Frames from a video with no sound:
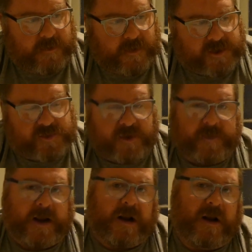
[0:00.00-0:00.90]
I just want to
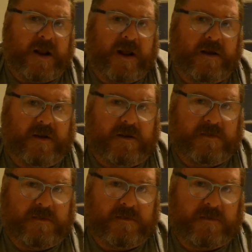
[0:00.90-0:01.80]
be clear
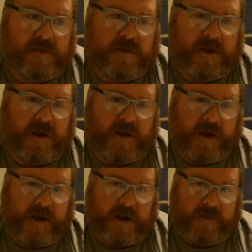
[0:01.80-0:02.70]

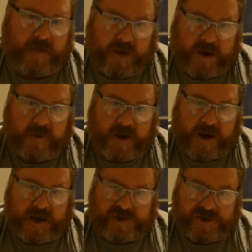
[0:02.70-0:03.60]
in my
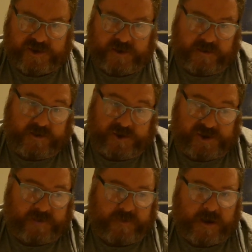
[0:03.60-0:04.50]
communication to you, and
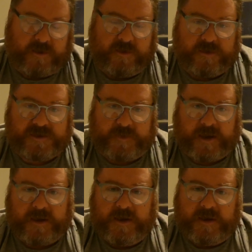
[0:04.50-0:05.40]
just on my thoughts,
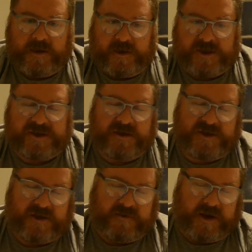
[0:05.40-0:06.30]
but your son's
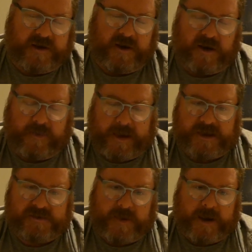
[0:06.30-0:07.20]
in a really dark
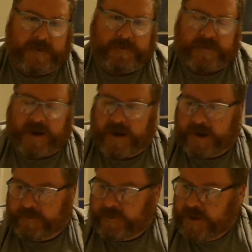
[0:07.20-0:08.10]
place, mate.
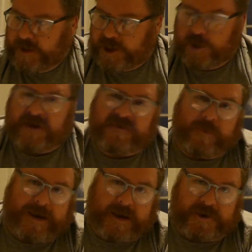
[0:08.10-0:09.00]
You have a
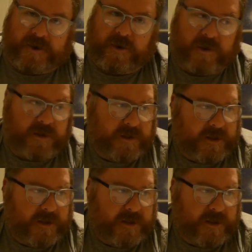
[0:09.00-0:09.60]
black dog